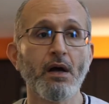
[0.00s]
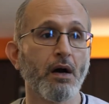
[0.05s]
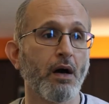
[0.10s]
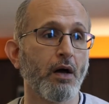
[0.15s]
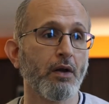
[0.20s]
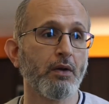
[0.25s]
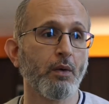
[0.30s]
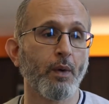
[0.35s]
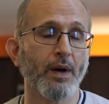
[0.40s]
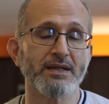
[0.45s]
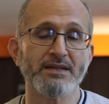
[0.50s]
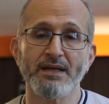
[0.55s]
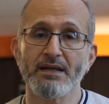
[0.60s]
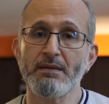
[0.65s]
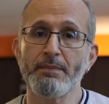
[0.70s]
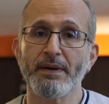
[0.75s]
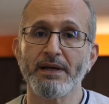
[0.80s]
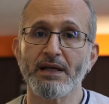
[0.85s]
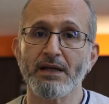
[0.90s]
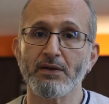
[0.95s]
Otherwise,
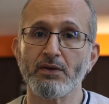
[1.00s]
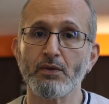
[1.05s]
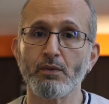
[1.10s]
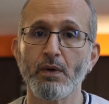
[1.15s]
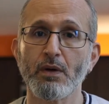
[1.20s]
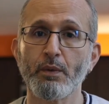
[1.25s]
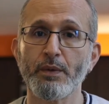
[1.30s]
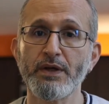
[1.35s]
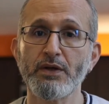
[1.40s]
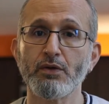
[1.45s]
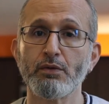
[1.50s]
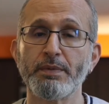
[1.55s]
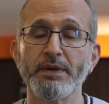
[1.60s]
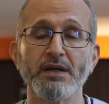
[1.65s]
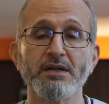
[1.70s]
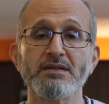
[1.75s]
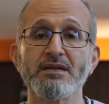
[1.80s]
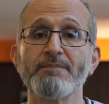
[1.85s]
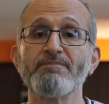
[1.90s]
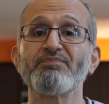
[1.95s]
anybody could do what we do
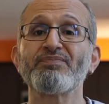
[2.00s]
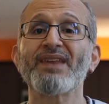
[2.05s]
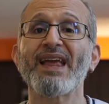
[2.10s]
because